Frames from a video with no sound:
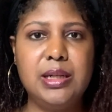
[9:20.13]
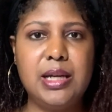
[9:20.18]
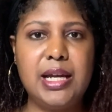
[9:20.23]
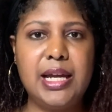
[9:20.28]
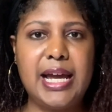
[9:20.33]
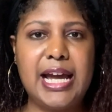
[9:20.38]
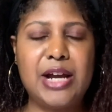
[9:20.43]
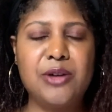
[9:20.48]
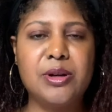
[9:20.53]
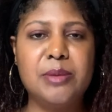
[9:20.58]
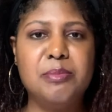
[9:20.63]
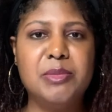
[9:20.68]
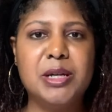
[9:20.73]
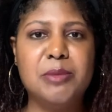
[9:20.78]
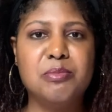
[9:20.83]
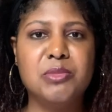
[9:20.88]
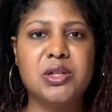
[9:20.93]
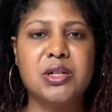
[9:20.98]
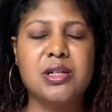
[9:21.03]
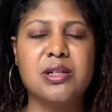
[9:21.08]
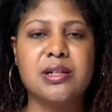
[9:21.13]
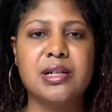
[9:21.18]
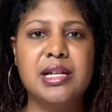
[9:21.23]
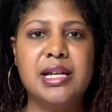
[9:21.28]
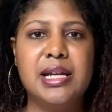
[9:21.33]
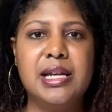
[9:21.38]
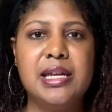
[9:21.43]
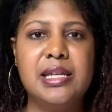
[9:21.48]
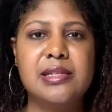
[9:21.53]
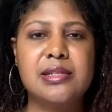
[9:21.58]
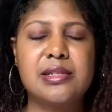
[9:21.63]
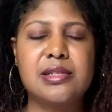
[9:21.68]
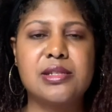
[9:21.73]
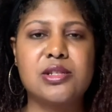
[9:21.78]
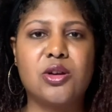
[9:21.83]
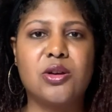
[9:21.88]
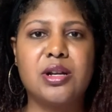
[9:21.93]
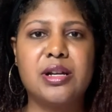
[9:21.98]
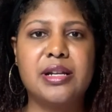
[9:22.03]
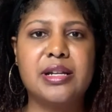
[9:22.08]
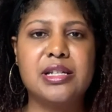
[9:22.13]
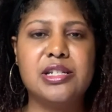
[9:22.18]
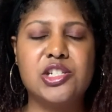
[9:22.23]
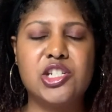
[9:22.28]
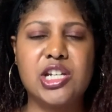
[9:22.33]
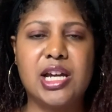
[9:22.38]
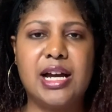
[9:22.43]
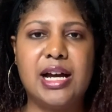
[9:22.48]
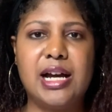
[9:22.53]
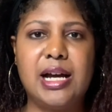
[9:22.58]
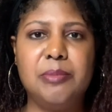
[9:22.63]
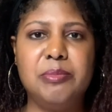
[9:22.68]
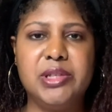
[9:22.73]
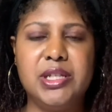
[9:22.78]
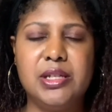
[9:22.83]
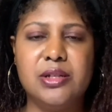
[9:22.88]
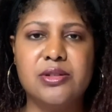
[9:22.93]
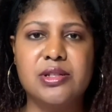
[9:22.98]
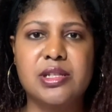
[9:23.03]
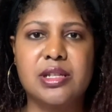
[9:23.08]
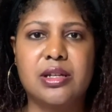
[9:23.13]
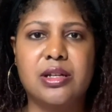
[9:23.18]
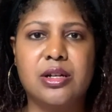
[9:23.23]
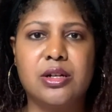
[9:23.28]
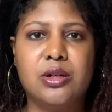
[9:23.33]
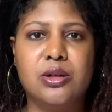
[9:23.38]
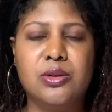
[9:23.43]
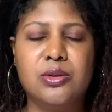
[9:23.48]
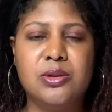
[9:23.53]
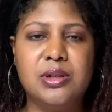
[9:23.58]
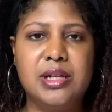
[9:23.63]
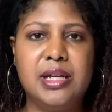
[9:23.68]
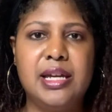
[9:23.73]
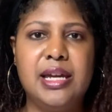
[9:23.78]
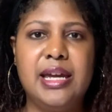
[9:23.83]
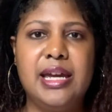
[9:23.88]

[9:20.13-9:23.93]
I remember starting a job years ago,